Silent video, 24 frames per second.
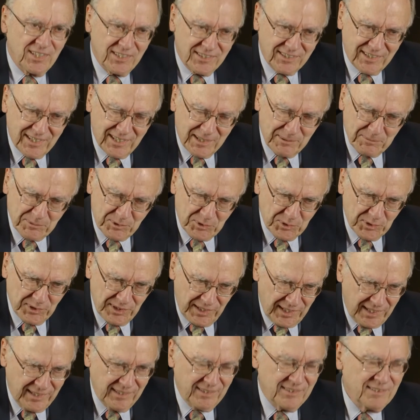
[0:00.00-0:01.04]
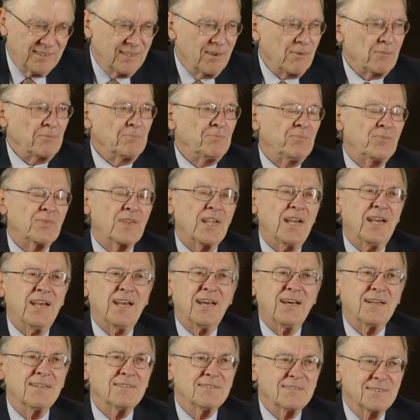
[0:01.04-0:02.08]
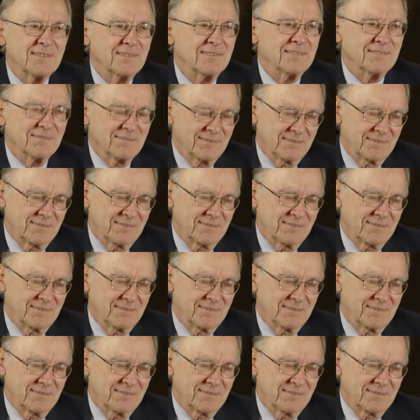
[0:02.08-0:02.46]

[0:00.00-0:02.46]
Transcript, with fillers: had come to an end. And